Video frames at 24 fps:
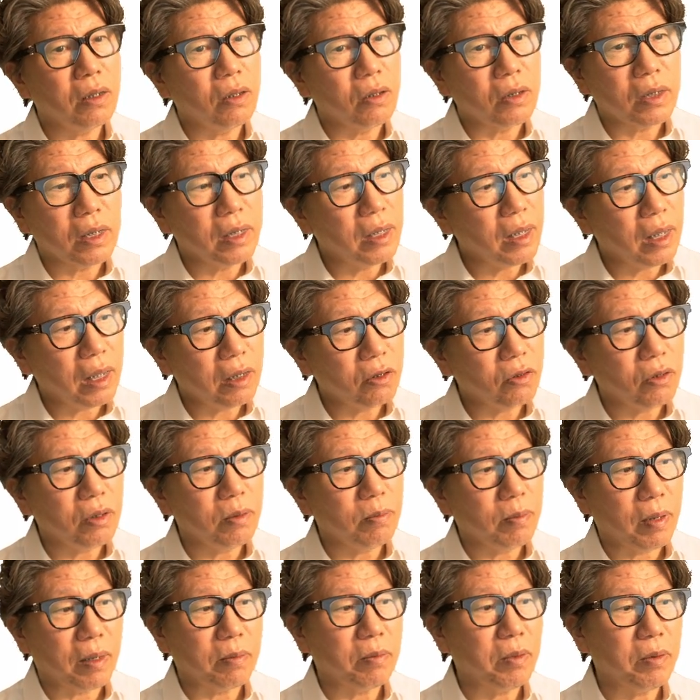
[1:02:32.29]
orthodontic
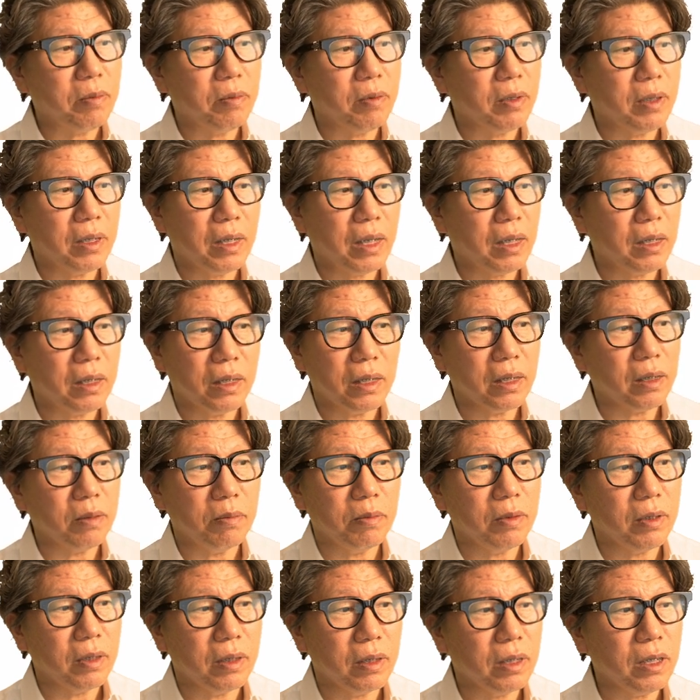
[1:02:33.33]
techniques aimed at
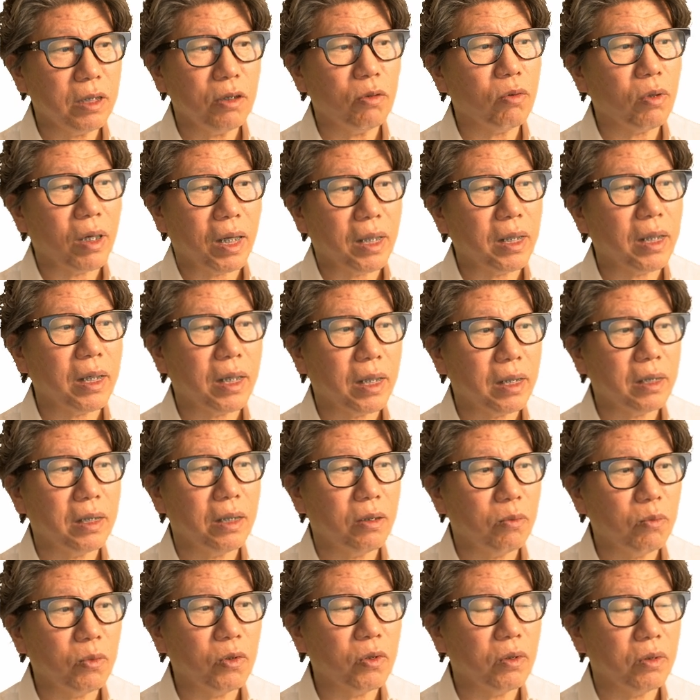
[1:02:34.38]
inhibiting bone growth
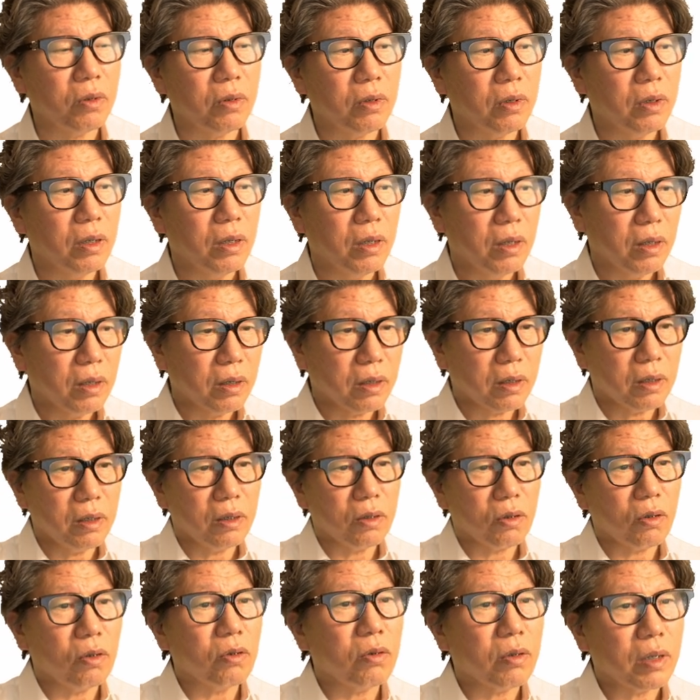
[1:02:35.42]
do not seem to
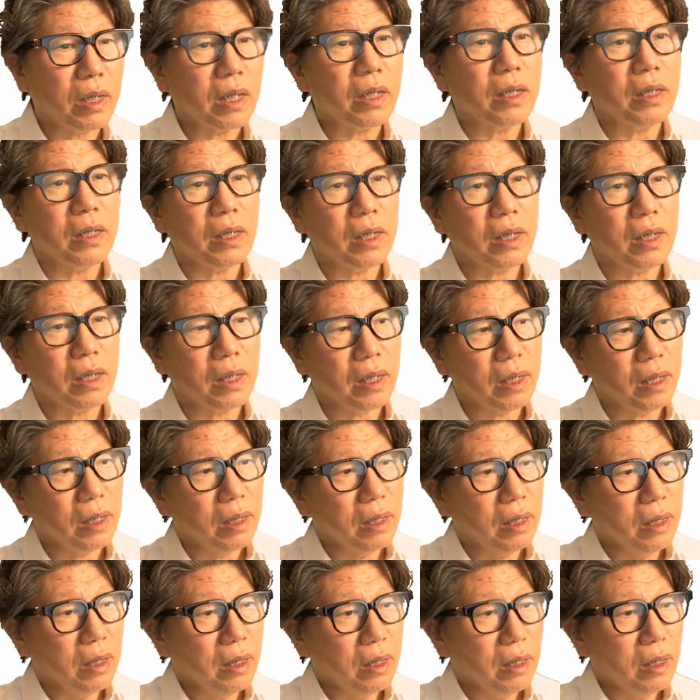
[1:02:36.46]
be attempted.
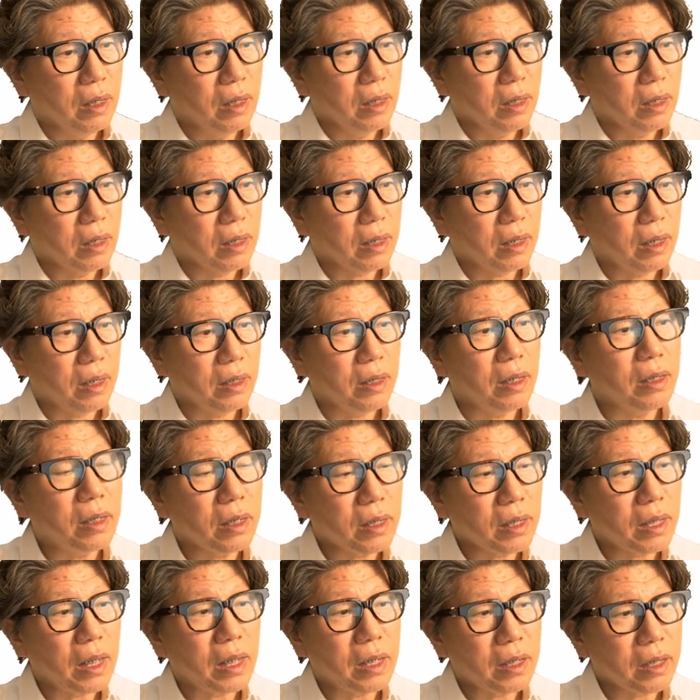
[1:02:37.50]
We treat
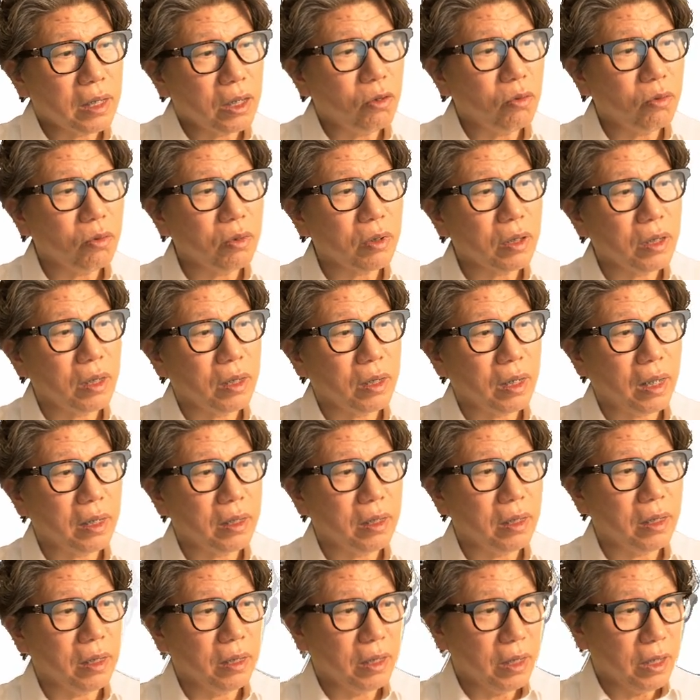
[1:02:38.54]
hypergrown jaws,
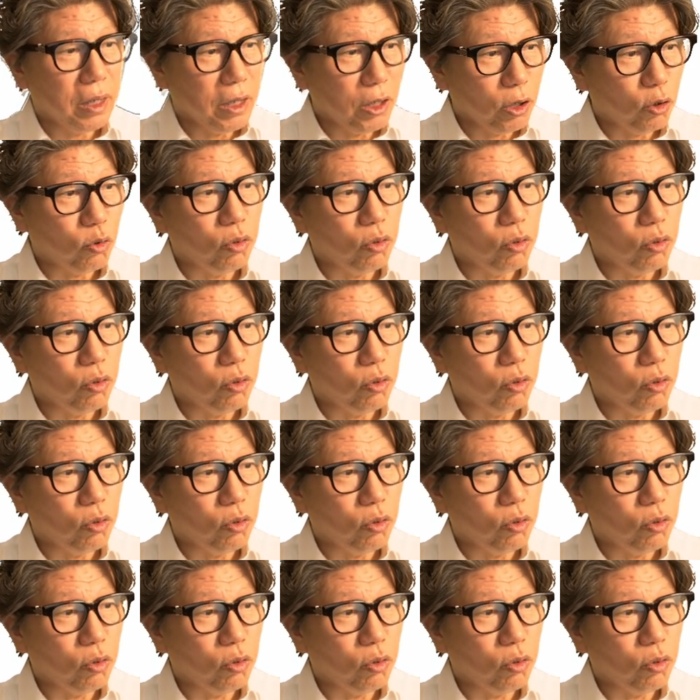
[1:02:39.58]
and it